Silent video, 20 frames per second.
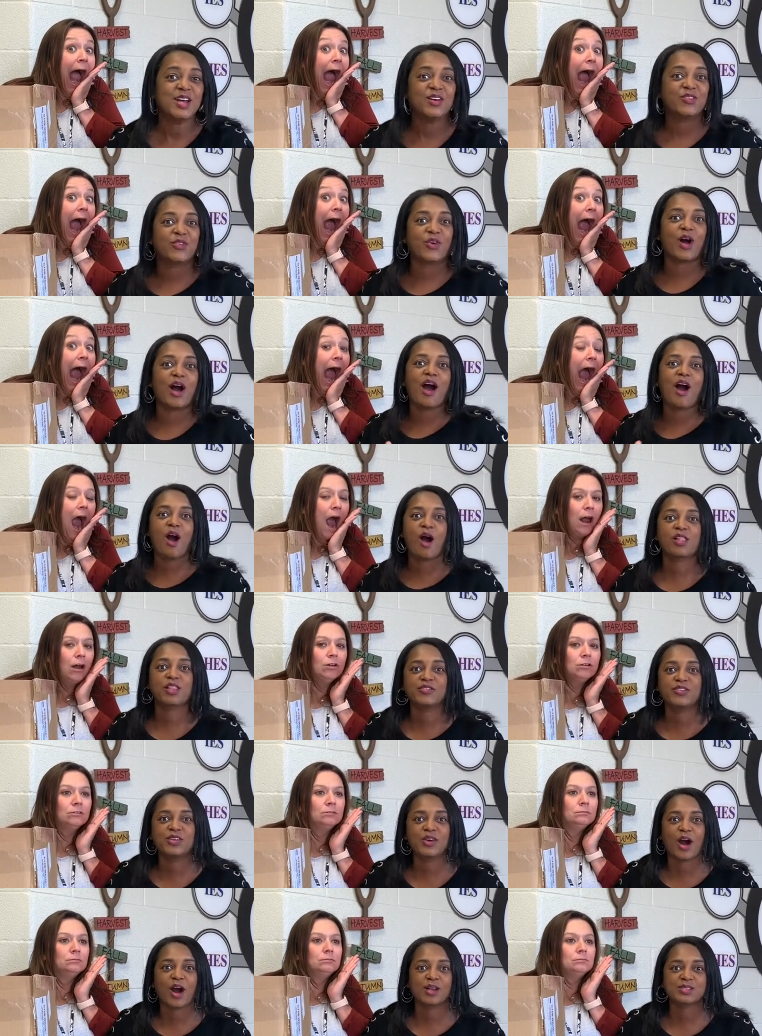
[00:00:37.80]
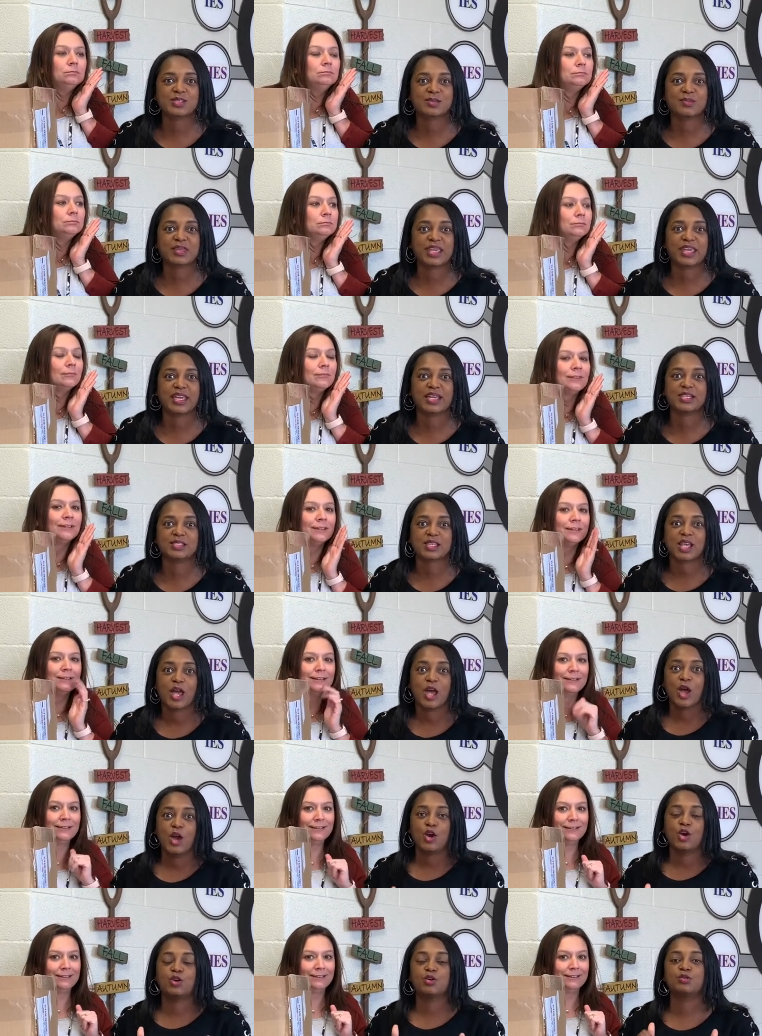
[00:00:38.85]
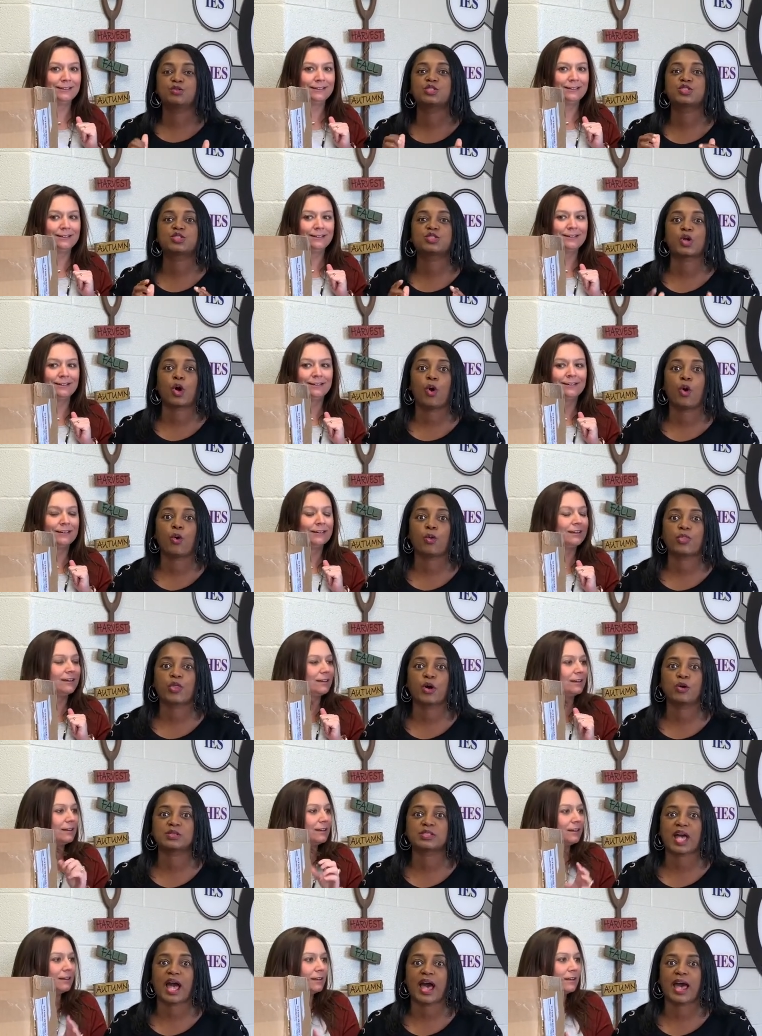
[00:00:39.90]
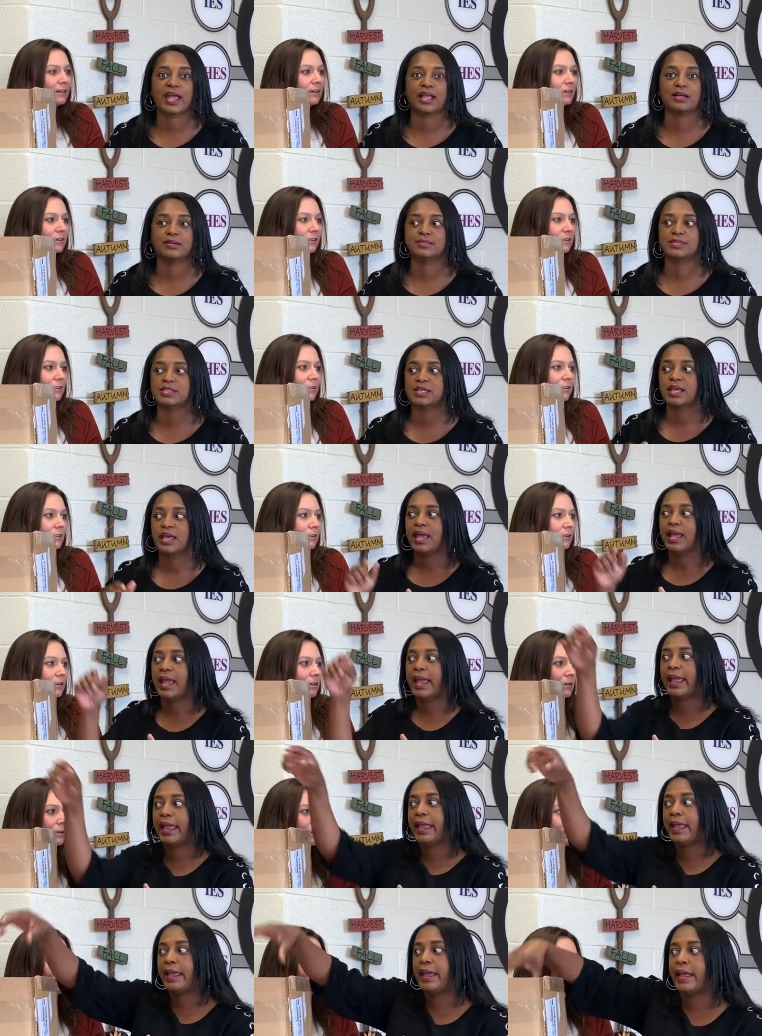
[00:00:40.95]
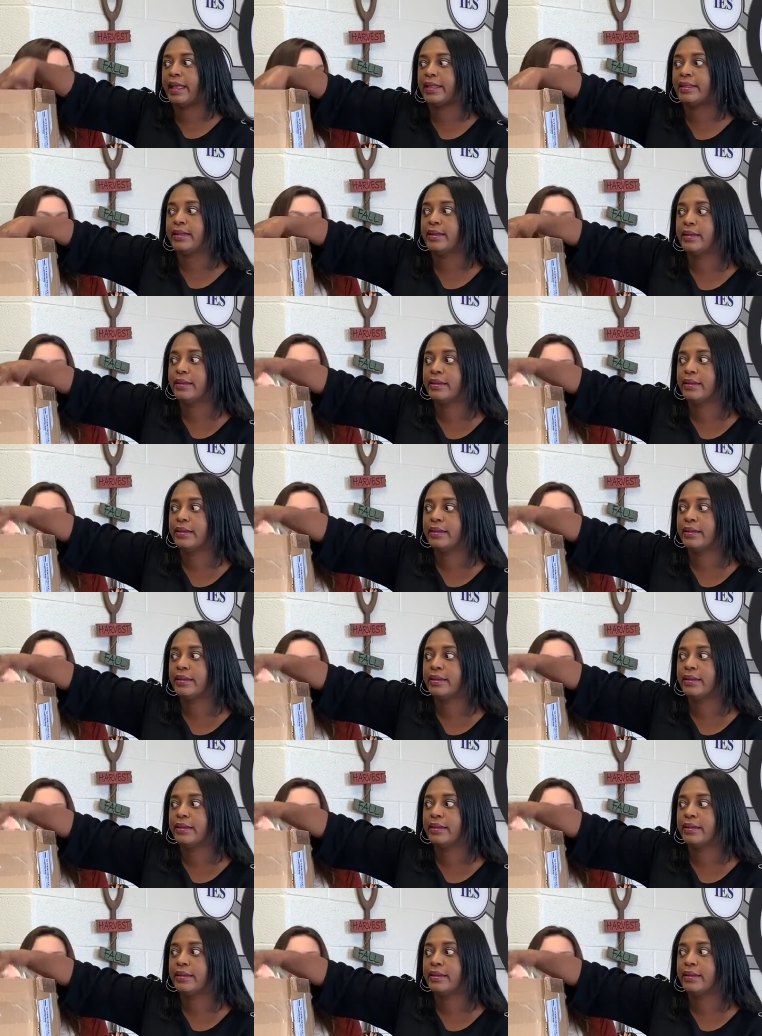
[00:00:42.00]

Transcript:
Speaker 1: for all of you awesome kids who sold those items and